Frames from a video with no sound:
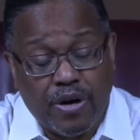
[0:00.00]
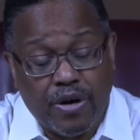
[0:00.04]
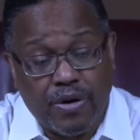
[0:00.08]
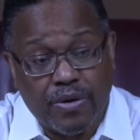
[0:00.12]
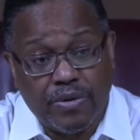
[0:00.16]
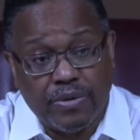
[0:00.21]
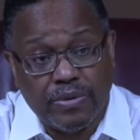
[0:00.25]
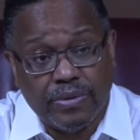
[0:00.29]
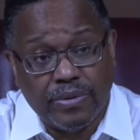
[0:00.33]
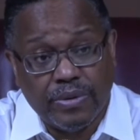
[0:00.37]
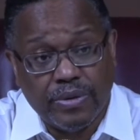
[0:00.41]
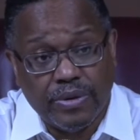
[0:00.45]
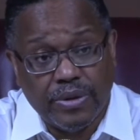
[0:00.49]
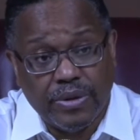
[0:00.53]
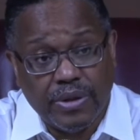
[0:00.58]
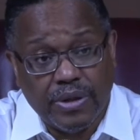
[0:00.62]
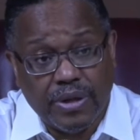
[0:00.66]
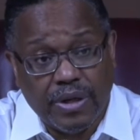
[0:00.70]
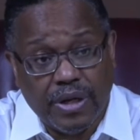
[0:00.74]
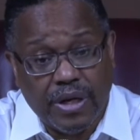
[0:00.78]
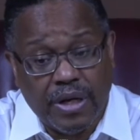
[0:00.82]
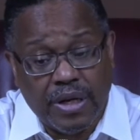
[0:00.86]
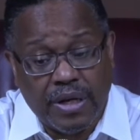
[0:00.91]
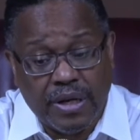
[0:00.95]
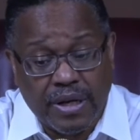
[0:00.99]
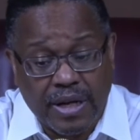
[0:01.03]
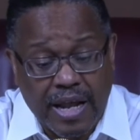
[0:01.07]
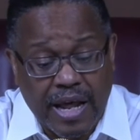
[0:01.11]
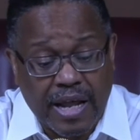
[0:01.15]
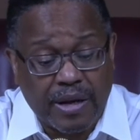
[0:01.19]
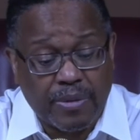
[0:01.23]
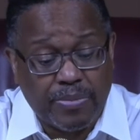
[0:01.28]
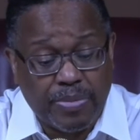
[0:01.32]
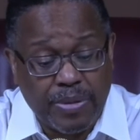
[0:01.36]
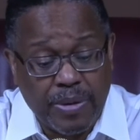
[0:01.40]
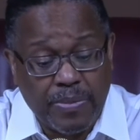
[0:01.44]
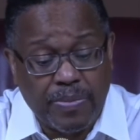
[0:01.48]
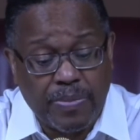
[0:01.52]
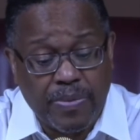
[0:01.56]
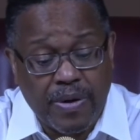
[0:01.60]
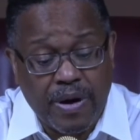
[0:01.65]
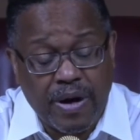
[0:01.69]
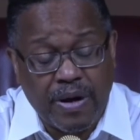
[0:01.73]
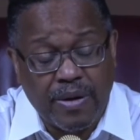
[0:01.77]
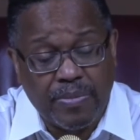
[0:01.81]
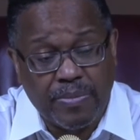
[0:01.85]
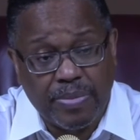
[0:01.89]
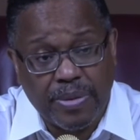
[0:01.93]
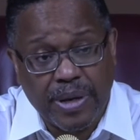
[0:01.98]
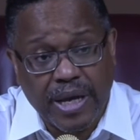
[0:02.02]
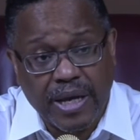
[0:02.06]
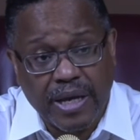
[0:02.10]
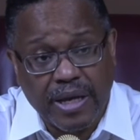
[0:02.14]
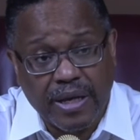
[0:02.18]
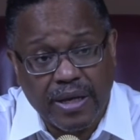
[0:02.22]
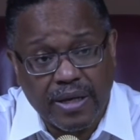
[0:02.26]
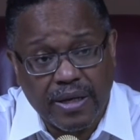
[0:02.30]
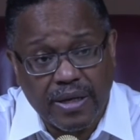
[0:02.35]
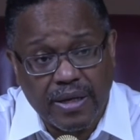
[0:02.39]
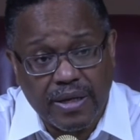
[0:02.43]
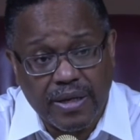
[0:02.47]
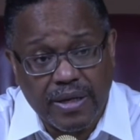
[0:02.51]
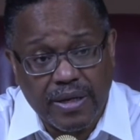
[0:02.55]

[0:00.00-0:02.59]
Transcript: hurt, and a lot of people are in pain.